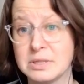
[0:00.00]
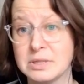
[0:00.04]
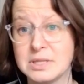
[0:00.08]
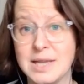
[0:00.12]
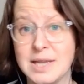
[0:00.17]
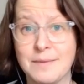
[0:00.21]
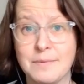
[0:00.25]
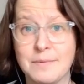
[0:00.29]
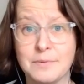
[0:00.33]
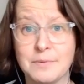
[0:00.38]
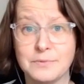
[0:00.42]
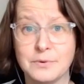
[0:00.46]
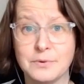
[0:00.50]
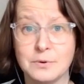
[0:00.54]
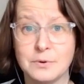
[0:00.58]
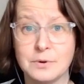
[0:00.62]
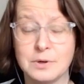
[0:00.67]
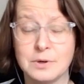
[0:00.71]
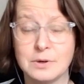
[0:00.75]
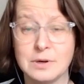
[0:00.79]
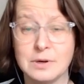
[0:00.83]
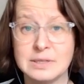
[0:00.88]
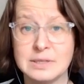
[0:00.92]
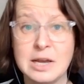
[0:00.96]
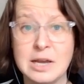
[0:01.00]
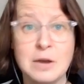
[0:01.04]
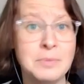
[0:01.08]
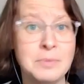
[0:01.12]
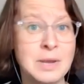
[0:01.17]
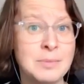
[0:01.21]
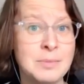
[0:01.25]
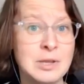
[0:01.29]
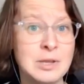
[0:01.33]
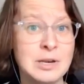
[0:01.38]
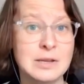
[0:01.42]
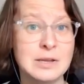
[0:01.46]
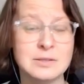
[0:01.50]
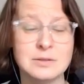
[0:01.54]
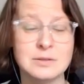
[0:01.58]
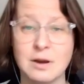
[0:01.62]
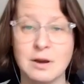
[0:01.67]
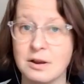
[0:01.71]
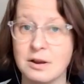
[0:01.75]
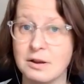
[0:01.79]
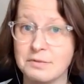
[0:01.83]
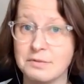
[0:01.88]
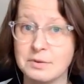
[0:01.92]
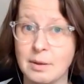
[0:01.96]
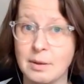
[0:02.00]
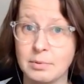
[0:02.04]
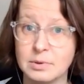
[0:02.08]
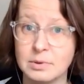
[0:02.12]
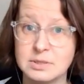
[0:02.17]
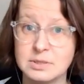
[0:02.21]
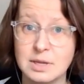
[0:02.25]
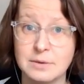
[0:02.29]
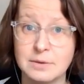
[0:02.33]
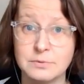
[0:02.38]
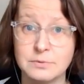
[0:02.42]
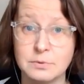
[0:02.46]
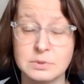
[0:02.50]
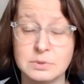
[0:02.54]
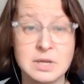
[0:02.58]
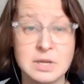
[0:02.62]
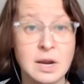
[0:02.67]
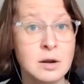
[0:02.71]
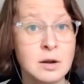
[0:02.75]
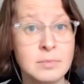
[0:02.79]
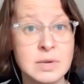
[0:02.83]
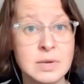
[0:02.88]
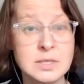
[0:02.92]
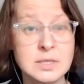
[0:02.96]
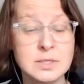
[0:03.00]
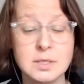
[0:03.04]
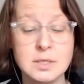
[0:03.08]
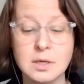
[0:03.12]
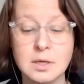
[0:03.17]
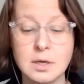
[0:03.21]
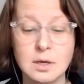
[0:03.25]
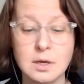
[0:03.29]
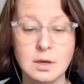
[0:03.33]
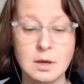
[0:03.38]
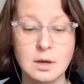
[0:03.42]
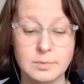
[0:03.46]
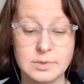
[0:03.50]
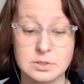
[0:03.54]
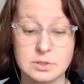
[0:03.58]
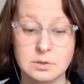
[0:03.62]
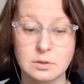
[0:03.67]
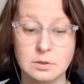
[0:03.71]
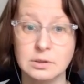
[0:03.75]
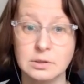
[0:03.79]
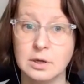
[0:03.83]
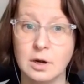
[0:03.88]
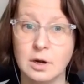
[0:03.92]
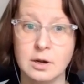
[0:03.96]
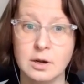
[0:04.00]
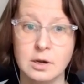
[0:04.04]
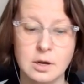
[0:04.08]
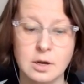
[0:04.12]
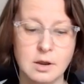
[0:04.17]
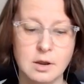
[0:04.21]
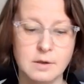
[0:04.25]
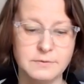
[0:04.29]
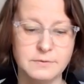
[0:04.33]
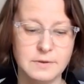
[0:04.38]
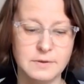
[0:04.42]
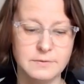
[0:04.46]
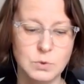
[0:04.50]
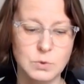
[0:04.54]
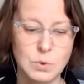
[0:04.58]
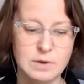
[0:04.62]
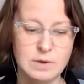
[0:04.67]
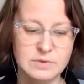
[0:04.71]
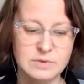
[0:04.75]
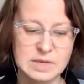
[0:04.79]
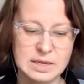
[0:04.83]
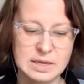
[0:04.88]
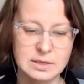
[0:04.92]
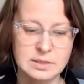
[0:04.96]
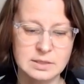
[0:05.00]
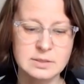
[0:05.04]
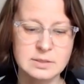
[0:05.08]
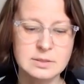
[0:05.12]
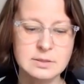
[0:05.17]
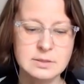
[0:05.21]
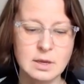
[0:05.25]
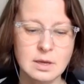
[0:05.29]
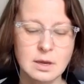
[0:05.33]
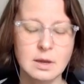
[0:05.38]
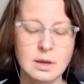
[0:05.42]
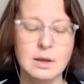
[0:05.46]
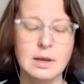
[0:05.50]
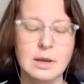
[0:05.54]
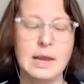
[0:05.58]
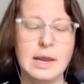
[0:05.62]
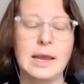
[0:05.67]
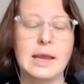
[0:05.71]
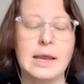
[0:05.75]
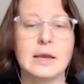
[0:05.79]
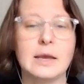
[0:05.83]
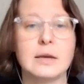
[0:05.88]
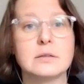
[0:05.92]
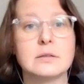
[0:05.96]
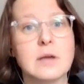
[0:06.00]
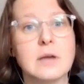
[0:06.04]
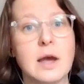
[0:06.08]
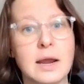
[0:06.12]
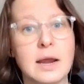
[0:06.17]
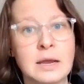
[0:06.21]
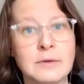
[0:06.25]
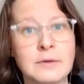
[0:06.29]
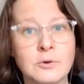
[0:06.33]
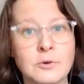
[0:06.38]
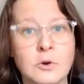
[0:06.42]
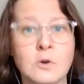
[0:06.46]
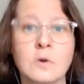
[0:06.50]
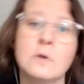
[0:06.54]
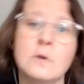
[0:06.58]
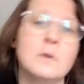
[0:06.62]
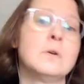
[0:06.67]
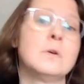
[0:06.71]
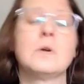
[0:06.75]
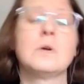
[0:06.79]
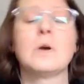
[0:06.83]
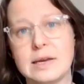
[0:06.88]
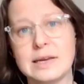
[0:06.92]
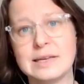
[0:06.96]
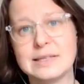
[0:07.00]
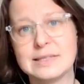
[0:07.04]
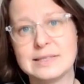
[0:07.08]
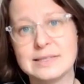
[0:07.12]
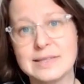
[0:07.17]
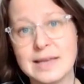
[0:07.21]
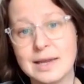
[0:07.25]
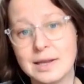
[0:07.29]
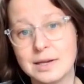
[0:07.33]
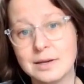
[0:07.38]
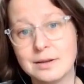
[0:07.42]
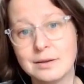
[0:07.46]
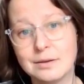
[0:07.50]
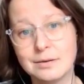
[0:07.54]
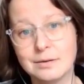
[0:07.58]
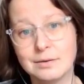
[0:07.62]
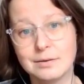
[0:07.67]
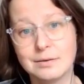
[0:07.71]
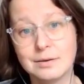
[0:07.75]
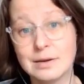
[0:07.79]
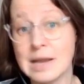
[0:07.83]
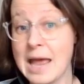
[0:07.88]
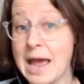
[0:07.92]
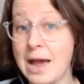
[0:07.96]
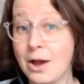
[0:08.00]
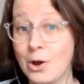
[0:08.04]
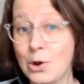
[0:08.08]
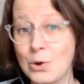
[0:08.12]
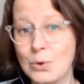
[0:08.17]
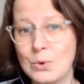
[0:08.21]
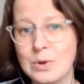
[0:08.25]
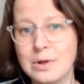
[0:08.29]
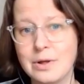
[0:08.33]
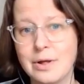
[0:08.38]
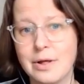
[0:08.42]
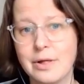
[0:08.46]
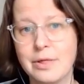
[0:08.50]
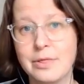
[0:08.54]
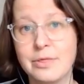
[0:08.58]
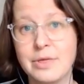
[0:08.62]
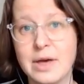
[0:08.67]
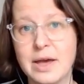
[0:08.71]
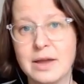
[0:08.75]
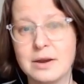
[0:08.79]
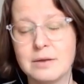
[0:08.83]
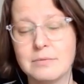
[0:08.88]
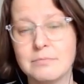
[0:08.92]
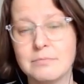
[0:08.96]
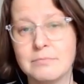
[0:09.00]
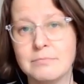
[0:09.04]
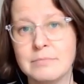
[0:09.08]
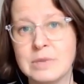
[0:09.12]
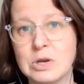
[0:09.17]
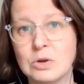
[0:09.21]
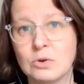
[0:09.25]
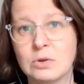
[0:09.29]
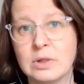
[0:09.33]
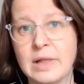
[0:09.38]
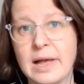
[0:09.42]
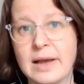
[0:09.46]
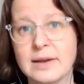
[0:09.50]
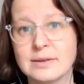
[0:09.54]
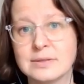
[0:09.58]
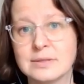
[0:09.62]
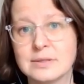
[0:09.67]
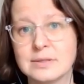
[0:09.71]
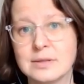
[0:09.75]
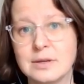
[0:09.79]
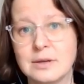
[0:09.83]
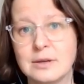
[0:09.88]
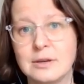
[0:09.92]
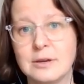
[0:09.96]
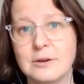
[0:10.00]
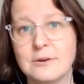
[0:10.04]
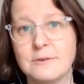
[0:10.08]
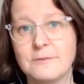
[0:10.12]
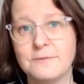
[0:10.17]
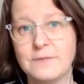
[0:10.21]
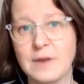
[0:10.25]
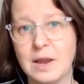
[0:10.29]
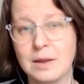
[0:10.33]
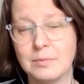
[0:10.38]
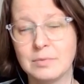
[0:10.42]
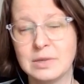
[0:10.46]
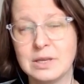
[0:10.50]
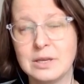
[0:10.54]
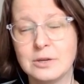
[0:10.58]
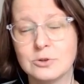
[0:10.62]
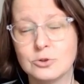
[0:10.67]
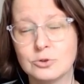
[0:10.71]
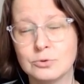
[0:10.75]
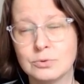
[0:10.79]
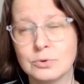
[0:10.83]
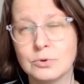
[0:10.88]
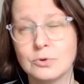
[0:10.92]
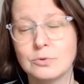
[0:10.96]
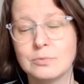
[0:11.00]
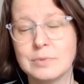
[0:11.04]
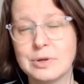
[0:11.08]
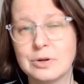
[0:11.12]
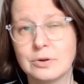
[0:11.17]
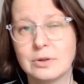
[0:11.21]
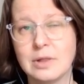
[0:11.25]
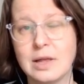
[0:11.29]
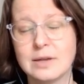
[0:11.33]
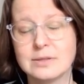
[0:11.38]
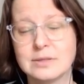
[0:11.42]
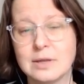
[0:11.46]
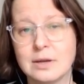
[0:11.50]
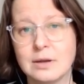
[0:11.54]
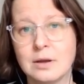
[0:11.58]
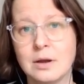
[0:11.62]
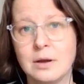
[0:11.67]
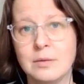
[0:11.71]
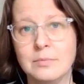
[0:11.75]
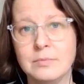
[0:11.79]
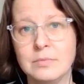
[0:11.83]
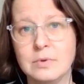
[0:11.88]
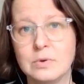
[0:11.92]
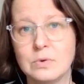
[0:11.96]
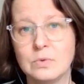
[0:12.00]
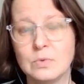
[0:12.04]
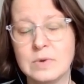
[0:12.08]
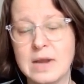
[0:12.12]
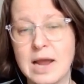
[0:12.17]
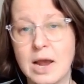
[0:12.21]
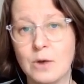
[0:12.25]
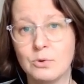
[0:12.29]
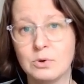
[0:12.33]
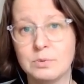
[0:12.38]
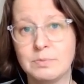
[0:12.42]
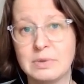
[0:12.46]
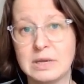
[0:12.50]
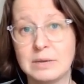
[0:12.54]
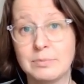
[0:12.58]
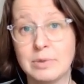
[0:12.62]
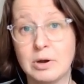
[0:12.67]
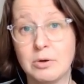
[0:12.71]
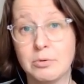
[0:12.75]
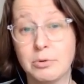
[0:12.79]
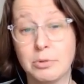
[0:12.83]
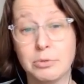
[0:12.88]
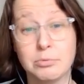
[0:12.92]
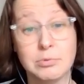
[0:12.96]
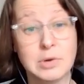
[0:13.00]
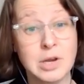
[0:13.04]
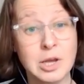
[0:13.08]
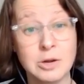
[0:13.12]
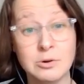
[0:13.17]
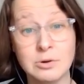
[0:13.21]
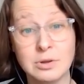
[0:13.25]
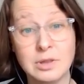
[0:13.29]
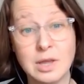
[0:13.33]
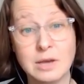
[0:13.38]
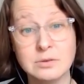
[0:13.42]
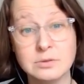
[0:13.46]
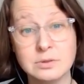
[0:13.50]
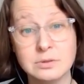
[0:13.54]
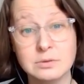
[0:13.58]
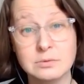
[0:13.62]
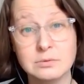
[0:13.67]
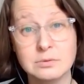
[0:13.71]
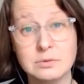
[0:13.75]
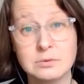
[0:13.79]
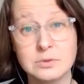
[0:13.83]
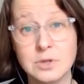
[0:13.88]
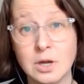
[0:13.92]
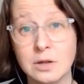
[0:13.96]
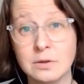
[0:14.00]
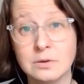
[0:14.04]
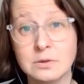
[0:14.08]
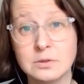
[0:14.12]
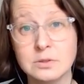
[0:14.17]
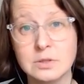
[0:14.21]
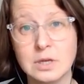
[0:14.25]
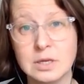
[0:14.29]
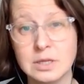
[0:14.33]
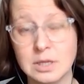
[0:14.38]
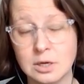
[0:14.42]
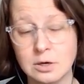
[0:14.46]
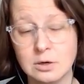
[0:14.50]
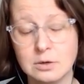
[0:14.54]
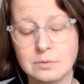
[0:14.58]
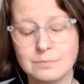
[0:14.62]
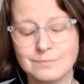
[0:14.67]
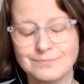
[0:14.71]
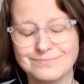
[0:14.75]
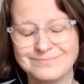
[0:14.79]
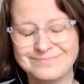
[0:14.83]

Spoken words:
to save up for a down payment. It's not enough to be able to save for retirement. It's certainly not enough if you have kids. And I have heard it said now that middle class family, a true middle class income now would be about $300,000 a year.